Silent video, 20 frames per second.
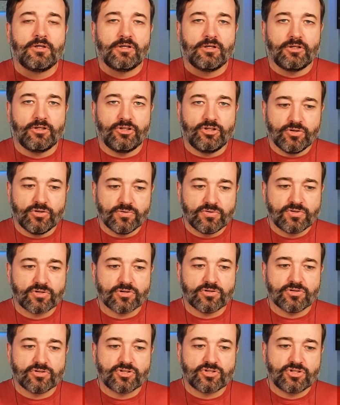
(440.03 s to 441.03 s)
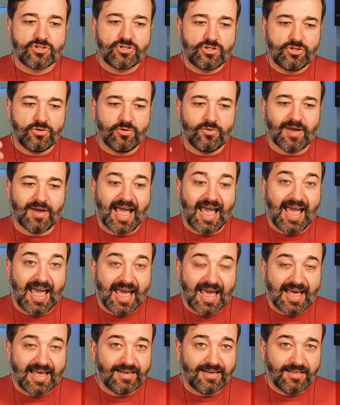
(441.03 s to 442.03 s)
users to
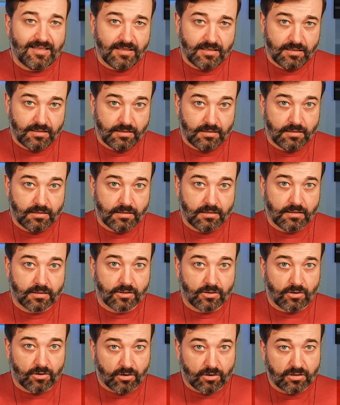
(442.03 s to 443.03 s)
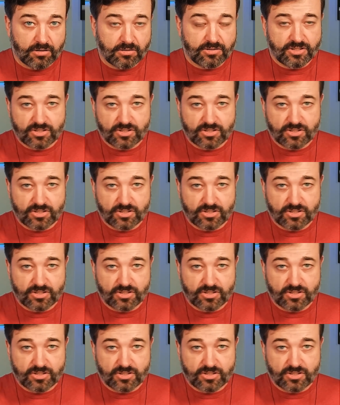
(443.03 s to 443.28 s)
add cards.